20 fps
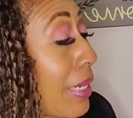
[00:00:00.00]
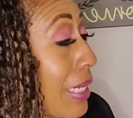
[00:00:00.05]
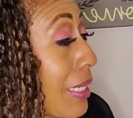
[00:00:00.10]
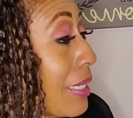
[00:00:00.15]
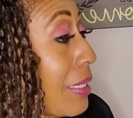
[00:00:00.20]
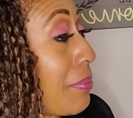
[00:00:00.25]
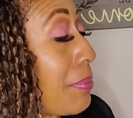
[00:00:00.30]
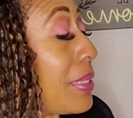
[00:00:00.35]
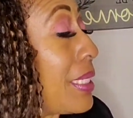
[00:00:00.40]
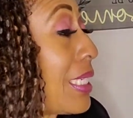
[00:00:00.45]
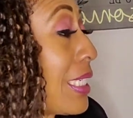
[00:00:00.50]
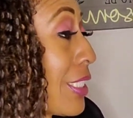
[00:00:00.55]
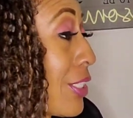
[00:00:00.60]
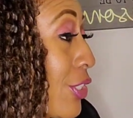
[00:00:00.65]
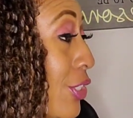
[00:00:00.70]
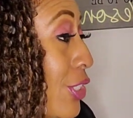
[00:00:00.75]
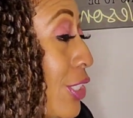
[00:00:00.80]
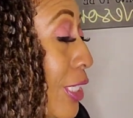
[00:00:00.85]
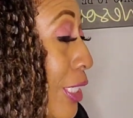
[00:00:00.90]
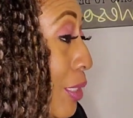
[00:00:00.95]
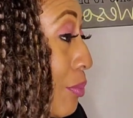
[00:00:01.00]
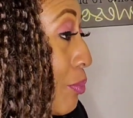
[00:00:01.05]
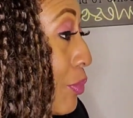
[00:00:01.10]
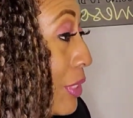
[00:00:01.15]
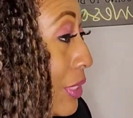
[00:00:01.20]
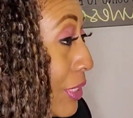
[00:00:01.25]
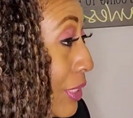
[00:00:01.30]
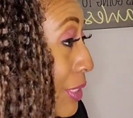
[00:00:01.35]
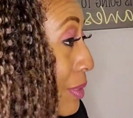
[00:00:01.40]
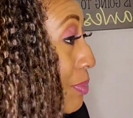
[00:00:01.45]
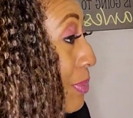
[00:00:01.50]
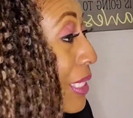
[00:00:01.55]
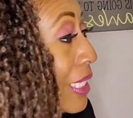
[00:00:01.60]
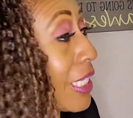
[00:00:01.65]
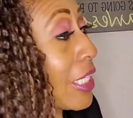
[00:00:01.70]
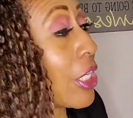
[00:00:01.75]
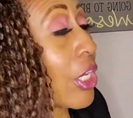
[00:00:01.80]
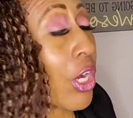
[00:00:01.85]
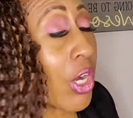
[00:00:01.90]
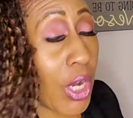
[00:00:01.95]
company is She Bridgett
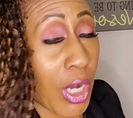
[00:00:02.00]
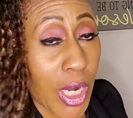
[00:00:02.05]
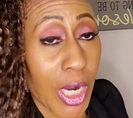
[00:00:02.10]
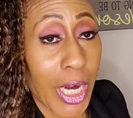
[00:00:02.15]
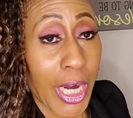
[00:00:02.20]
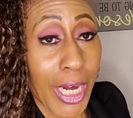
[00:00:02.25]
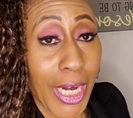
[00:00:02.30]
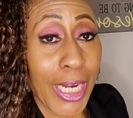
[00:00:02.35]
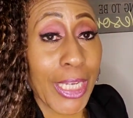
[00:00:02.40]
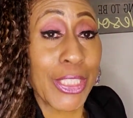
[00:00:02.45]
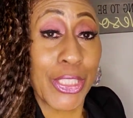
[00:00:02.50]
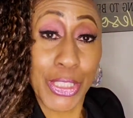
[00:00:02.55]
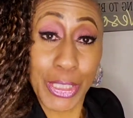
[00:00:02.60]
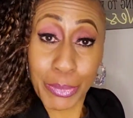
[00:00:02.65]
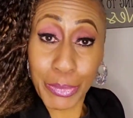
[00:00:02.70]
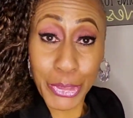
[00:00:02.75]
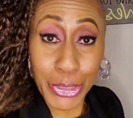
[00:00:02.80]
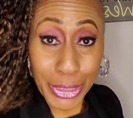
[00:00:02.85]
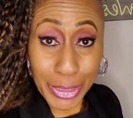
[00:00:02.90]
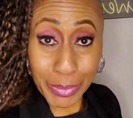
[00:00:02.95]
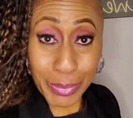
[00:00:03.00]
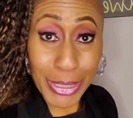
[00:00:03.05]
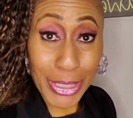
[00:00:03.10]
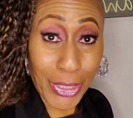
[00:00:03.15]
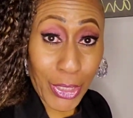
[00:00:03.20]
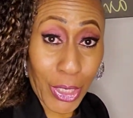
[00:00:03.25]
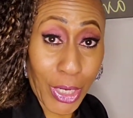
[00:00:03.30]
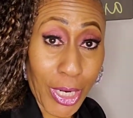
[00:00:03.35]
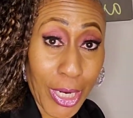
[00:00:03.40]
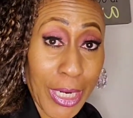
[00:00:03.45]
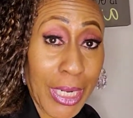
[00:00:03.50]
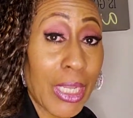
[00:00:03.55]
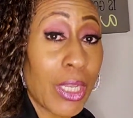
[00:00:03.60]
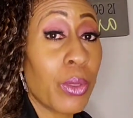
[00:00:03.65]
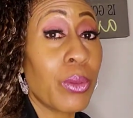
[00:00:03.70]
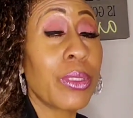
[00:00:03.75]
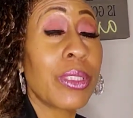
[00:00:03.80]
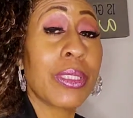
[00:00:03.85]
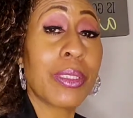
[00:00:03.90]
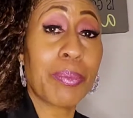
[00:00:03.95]
PR, She Bridgett PR,
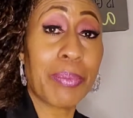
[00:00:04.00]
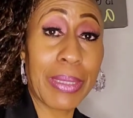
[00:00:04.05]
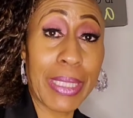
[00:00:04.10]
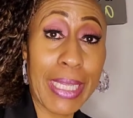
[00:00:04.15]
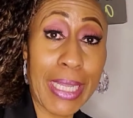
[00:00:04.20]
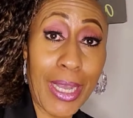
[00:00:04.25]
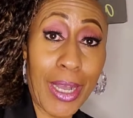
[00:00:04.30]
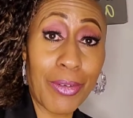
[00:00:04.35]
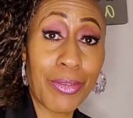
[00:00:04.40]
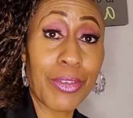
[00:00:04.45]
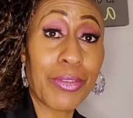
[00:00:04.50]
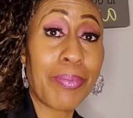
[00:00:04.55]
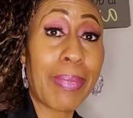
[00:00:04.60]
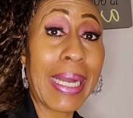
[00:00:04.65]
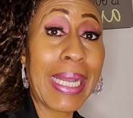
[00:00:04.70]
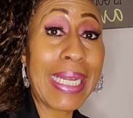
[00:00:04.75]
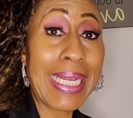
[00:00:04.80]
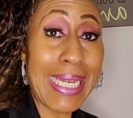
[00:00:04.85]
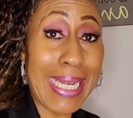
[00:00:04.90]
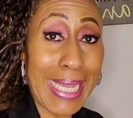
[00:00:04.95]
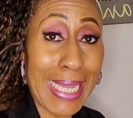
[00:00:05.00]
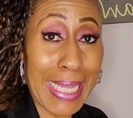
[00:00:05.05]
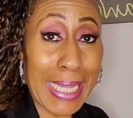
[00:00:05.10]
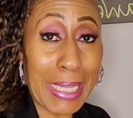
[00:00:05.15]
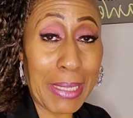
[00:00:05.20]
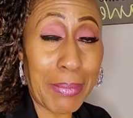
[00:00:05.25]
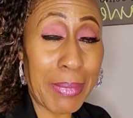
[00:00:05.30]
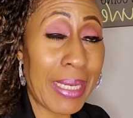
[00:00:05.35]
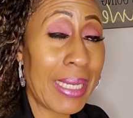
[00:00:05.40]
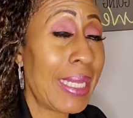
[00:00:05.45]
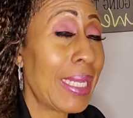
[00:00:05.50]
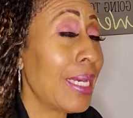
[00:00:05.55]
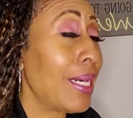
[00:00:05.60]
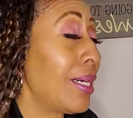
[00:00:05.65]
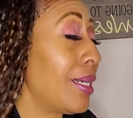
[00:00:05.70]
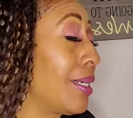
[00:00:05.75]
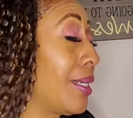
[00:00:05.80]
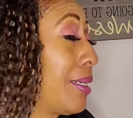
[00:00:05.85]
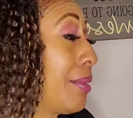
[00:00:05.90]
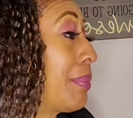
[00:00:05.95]
which is a play off of my name.
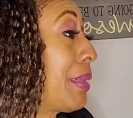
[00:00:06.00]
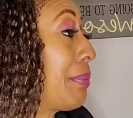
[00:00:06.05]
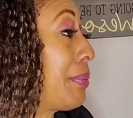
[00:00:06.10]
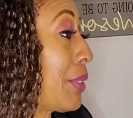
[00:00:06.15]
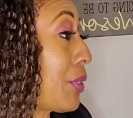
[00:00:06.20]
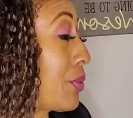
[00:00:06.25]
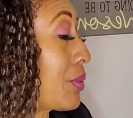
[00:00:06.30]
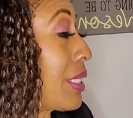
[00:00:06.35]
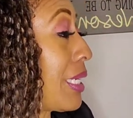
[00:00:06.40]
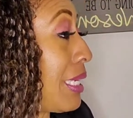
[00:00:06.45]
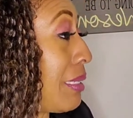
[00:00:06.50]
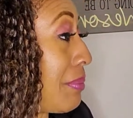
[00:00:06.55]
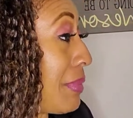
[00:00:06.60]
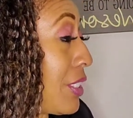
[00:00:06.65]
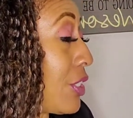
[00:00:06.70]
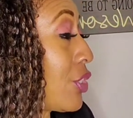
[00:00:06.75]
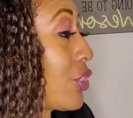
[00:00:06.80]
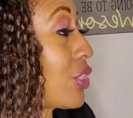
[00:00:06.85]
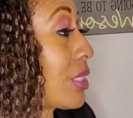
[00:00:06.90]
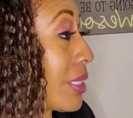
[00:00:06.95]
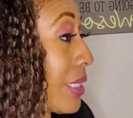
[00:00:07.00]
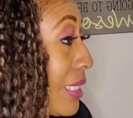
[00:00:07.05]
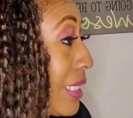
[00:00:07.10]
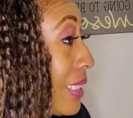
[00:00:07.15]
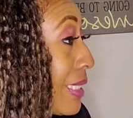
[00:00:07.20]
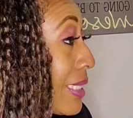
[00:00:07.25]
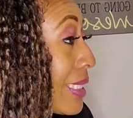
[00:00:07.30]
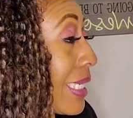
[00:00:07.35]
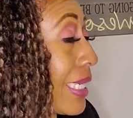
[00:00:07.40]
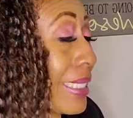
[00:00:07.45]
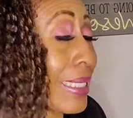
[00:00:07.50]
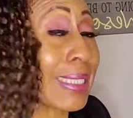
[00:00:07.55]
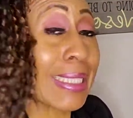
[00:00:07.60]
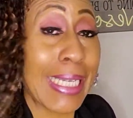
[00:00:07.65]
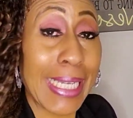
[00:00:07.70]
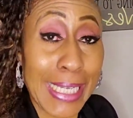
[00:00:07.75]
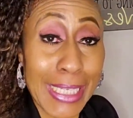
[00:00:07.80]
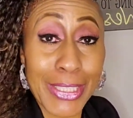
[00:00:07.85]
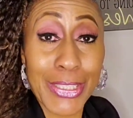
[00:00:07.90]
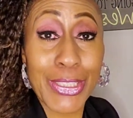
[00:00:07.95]
My middle name is Shalise,
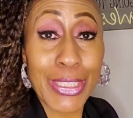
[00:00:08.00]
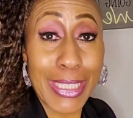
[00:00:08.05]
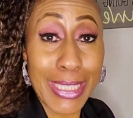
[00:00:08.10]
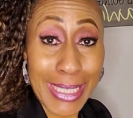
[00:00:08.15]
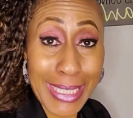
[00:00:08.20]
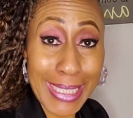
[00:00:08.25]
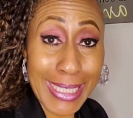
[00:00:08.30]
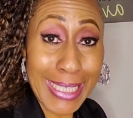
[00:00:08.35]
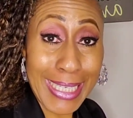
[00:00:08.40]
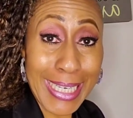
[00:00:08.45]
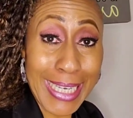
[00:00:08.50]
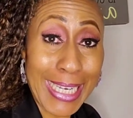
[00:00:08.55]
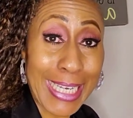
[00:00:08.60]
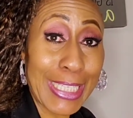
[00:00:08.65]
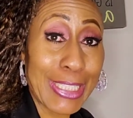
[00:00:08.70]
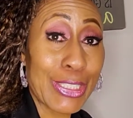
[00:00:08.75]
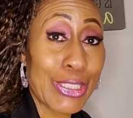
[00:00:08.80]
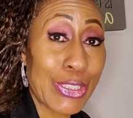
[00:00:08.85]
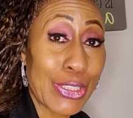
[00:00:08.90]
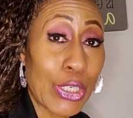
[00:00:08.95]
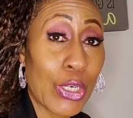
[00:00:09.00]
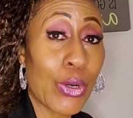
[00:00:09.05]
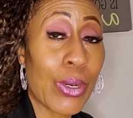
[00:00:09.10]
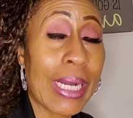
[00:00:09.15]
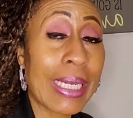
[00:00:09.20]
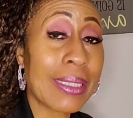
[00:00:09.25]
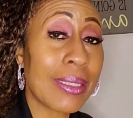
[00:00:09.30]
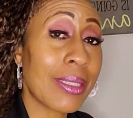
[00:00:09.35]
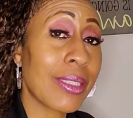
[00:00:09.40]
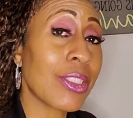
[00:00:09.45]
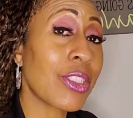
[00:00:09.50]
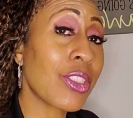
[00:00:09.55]
S-H-E, and so I took